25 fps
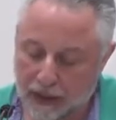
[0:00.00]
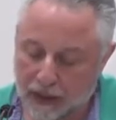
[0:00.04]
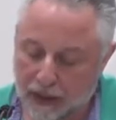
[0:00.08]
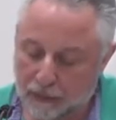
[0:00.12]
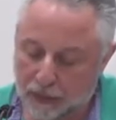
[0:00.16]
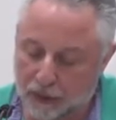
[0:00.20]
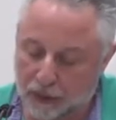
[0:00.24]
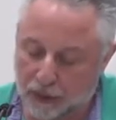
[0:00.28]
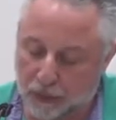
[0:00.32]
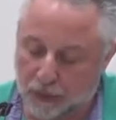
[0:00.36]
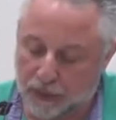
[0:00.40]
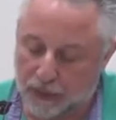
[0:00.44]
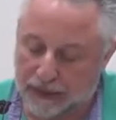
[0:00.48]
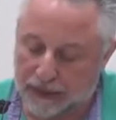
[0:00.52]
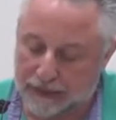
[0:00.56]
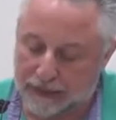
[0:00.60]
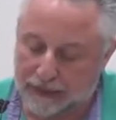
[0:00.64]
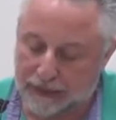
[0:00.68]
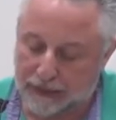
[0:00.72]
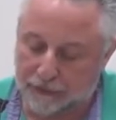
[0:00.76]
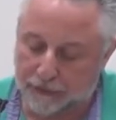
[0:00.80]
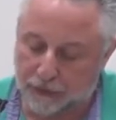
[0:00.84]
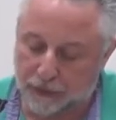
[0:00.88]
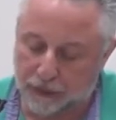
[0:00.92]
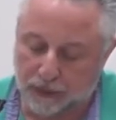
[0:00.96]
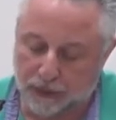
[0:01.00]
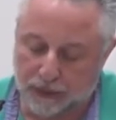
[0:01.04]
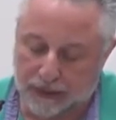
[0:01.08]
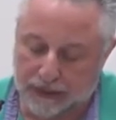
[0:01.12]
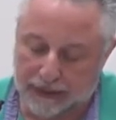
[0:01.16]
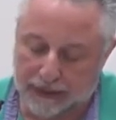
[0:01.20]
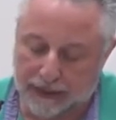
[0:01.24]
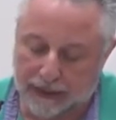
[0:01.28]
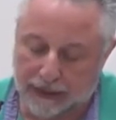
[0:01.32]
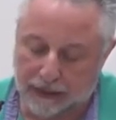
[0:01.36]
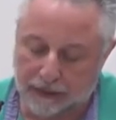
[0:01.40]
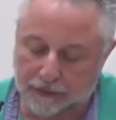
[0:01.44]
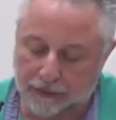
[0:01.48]
But you will see for
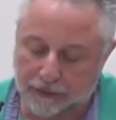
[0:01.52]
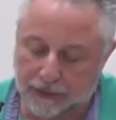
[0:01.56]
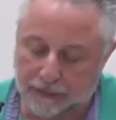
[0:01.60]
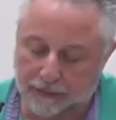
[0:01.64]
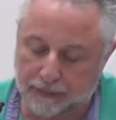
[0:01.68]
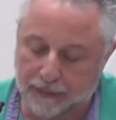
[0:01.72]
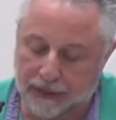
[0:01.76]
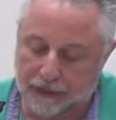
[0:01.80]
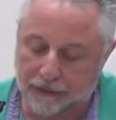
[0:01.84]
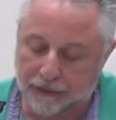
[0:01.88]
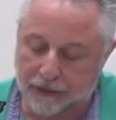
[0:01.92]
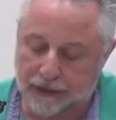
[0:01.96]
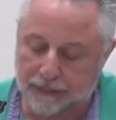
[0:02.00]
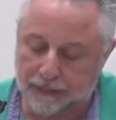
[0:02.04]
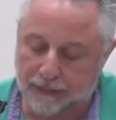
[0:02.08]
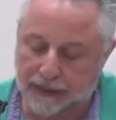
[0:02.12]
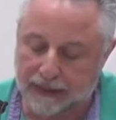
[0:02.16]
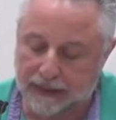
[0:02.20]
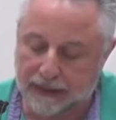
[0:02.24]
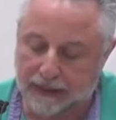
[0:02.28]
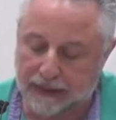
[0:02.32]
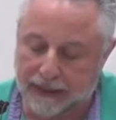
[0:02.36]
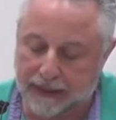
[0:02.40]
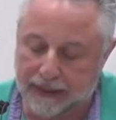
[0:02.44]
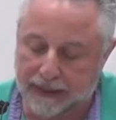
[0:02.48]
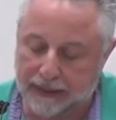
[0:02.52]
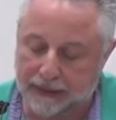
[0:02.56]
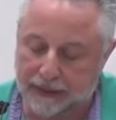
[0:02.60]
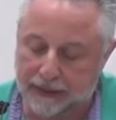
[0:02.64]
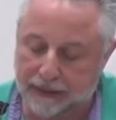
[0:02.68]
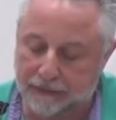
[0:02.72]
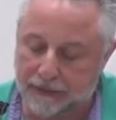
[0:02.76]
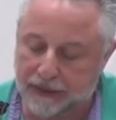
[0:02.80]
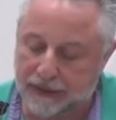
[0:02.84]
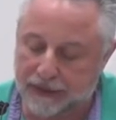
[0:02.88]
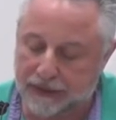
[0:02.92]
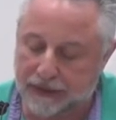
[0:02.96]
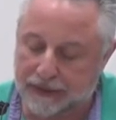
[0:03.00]
yourself that much has been gained
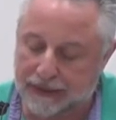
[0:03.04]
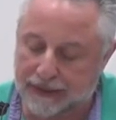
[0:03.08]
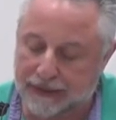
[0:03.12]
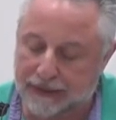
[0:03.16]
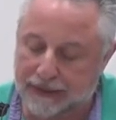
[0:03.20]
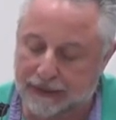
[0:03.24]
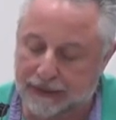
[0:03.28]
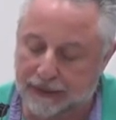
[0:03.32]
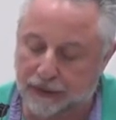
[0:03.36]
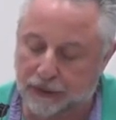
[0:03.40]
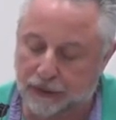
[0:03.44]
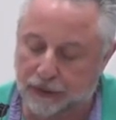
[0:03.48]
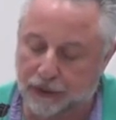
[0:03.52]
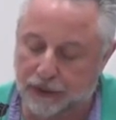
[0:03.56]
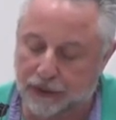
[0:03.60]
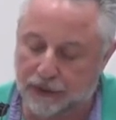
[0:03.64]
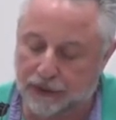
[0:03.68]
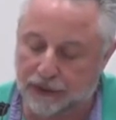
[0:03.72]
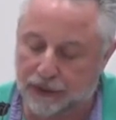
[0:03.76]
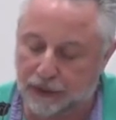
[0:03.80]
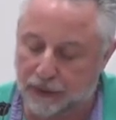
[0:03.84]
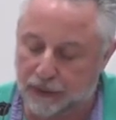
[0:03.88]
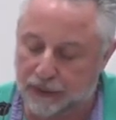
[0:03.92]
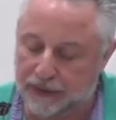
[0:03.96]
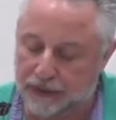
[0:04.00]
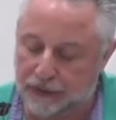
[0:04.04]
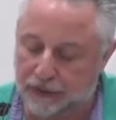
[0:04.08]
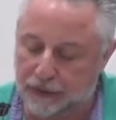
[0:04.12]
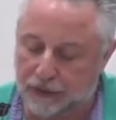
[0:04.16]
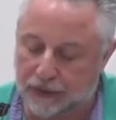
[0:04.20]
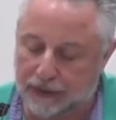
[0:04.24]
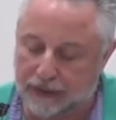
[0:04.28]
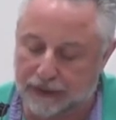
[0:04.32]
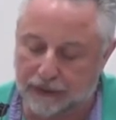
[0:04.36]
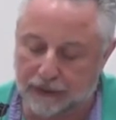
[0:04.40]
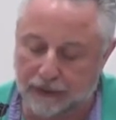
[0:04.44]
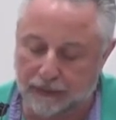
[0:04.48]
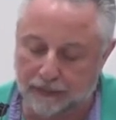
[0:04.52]
if you succeed in turning your
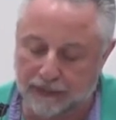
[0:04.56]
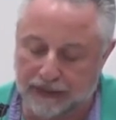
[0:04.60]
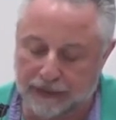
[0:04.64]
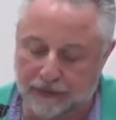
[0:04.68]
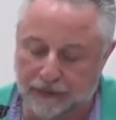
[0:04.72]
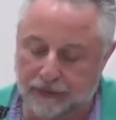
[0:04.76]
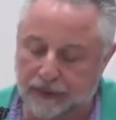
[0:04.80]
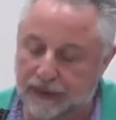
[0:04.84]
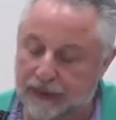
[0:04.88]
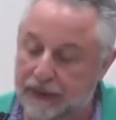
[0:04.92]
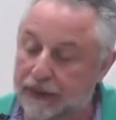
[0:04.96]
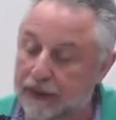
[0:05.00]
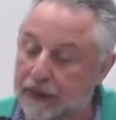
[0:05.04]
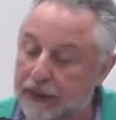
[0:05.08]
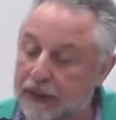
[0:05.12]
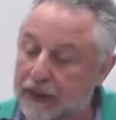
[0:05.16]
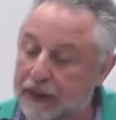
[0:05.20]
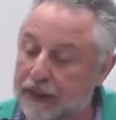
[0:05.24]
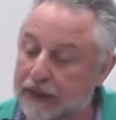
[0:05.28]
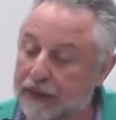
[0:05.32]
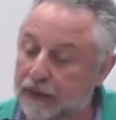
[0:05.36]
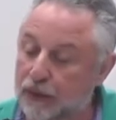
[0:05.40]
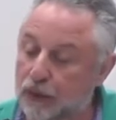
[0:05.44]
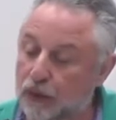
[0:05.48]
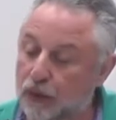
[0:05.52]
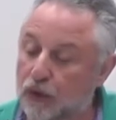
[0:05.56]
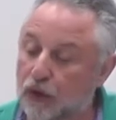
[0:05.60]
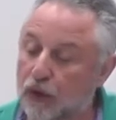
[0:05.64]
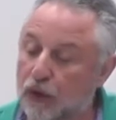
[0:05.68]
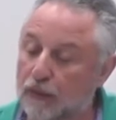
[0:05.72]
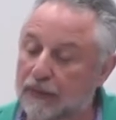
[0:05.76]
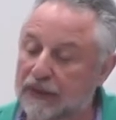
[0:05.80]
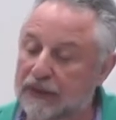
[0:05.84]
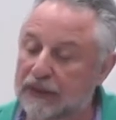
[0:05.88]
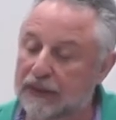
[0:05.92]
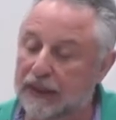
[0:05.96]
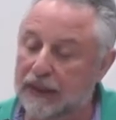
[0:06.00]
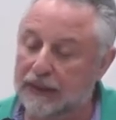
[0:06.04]
historical misery into
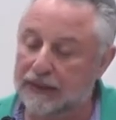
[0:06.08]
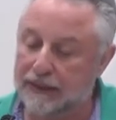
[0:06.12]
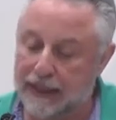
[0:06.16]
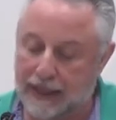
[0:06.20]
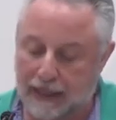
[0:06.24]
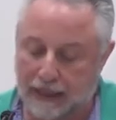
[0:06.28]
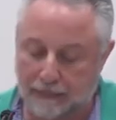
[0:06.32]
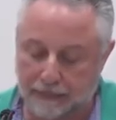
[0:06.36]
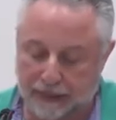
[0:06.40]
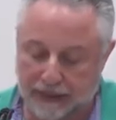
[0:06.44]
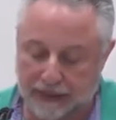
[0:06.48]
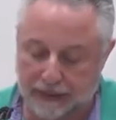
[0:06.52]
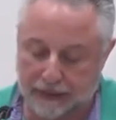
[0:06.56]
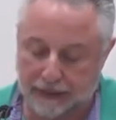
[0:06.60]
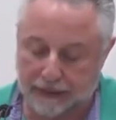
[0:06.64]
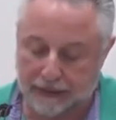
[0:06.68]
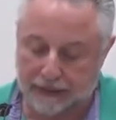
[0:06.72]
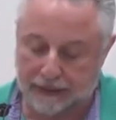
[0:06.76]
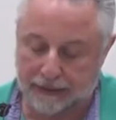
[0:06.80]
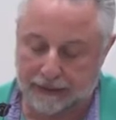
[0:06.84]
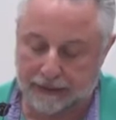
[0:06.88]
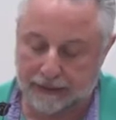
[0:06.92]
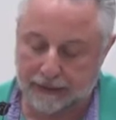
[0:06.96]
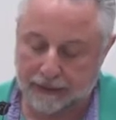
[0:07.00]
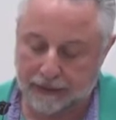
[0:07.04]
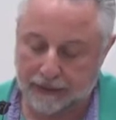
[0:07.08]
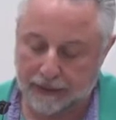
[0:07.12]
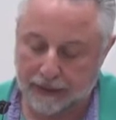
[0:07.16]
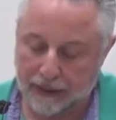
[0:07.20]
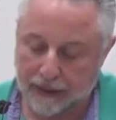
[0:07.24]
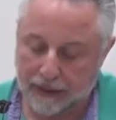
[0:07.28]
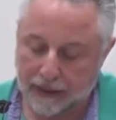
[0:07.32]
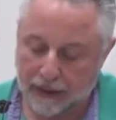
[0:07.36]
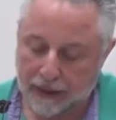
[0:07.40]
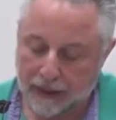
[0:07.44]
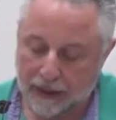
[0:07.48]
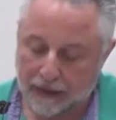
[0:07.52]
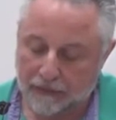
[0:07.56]
common unhappiness.
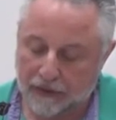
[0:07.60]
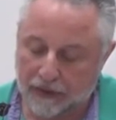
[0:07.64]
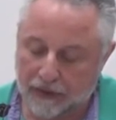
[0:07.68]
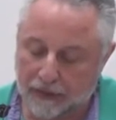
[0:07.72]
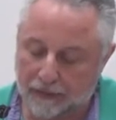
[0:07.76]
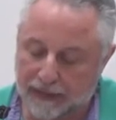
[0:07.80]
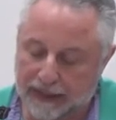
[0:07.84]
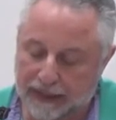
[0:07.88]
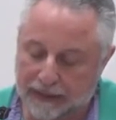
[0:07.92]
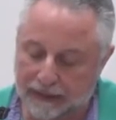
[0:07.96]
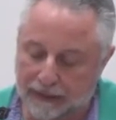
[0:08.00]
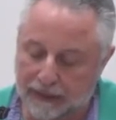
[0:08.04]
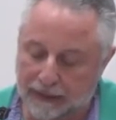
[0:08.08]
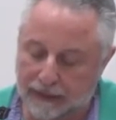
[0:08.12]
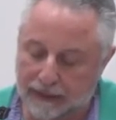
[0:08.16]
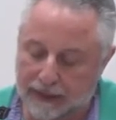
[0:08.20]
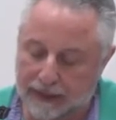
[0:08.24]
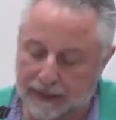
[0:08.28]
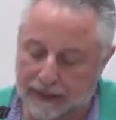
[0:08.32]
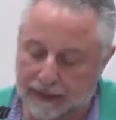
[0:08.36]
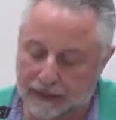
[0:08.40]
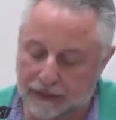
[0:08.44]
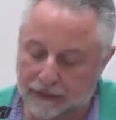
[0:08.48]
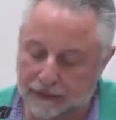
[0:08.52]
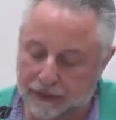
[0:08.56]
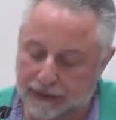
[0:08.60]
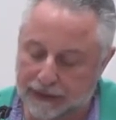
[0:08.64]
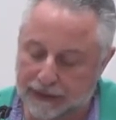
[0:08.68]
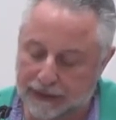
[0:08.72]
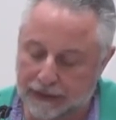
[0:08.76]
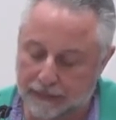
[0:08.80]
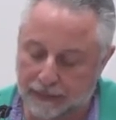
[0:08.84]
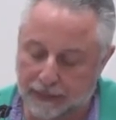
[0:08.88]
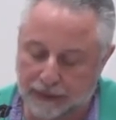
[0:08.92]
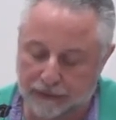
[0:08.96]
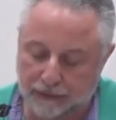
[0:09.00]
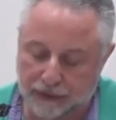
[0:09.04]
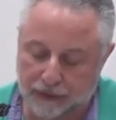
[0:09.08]
With a mental life that
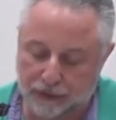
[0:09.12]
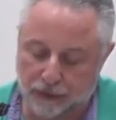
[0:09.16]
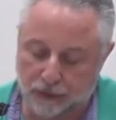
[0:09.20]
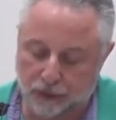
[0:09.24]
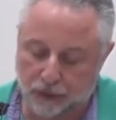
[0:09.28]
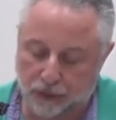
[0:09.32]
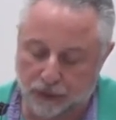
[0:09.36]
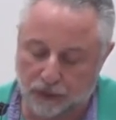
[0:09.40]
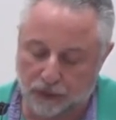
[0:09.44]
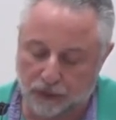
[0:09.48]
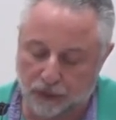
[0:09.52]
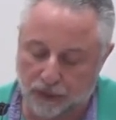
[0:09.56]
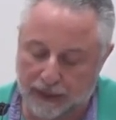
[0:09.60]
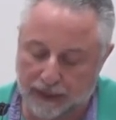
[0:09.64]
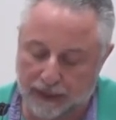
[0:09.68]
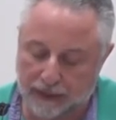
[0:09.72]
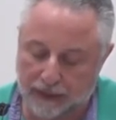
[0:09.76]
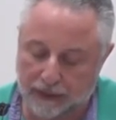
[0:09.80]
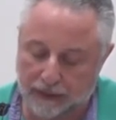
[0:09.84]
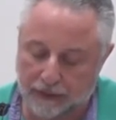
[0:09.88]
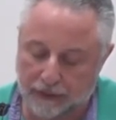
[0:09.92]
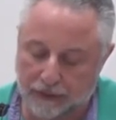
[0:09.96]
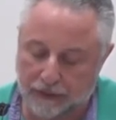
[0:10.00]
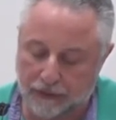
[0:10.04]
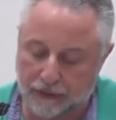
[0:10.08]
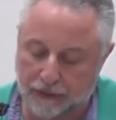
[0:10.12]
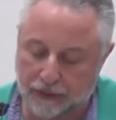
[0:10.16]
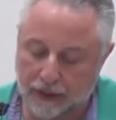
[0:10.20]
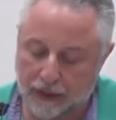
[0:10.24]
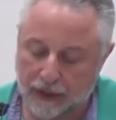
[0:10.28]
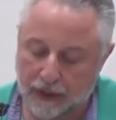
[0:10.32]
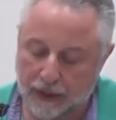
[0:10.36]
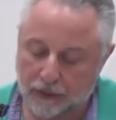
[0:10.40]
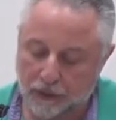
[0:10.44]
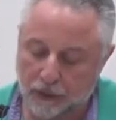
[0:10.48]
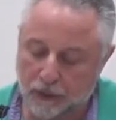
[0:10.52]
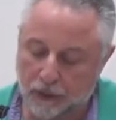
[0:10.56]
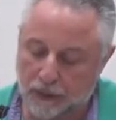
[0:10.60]
has been restored to health,
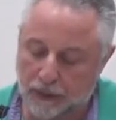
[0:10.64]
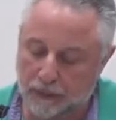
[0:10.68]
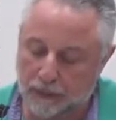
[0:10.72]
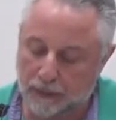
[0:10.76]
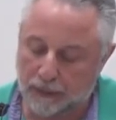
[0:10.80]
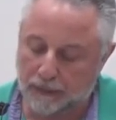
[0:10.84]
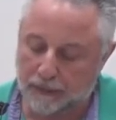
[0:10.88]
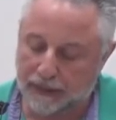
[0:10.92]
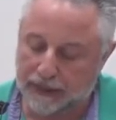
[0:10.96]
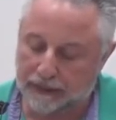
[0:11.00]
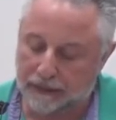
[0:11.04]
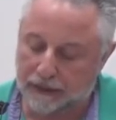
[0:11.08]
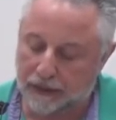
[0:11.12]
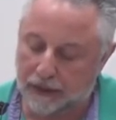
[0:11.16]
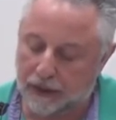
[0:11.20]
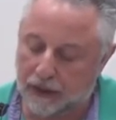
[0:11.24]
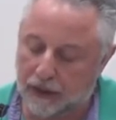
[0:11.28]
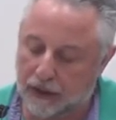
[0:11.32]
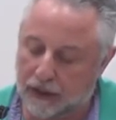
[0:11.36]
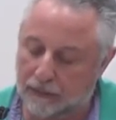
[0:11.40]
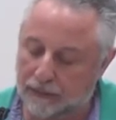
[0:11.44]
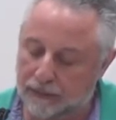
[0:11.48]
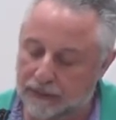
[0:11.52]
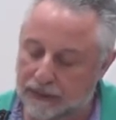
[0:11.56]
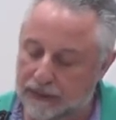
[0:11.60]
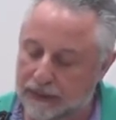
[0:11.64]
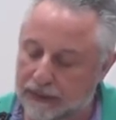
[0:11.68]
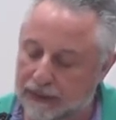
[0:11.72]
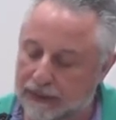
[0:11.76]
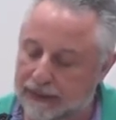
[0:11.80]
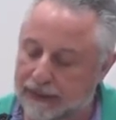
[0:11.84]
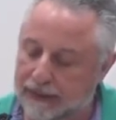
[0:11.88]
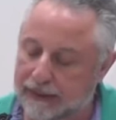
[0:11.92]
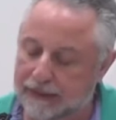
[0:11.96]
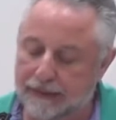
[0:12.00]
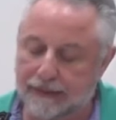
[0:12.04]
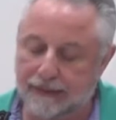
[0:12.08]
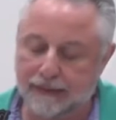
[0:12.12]
you will be better armed
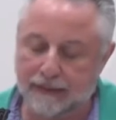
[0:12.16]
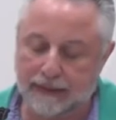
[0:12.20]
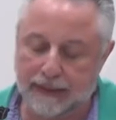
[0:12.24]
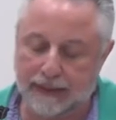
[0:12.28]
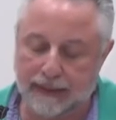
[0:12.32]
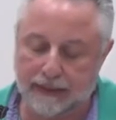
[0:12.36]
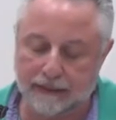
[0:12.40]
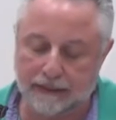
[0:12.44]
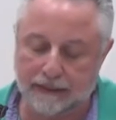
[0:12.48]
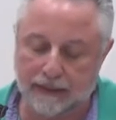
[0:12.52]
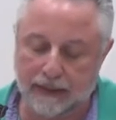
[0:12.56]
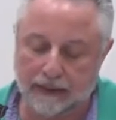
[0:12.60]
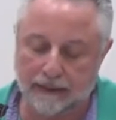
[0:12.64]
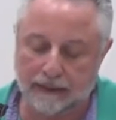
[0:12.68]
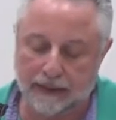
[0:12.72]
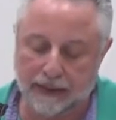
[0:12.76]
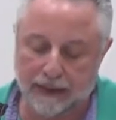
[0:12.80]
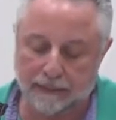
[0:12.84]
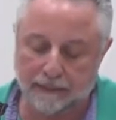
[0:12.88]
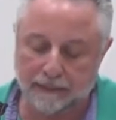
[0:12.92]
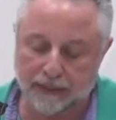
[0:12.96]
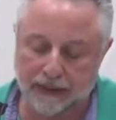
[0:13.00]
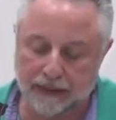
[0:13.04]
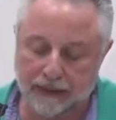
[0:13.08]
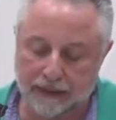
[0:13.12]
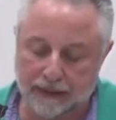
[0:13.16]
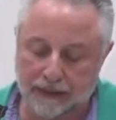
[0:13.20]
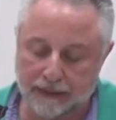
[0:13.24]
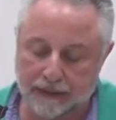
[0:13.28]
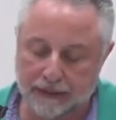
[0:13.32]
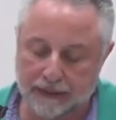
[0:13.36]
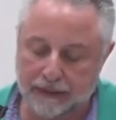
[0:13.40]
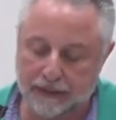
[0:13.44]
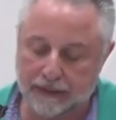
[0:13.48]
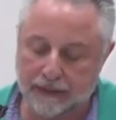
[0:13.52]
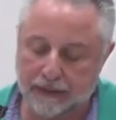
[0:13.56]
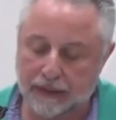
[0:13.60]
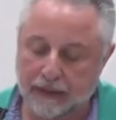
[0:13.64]
against that
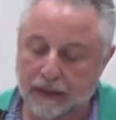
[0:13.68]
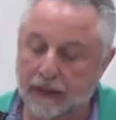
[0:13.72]
unhappiness.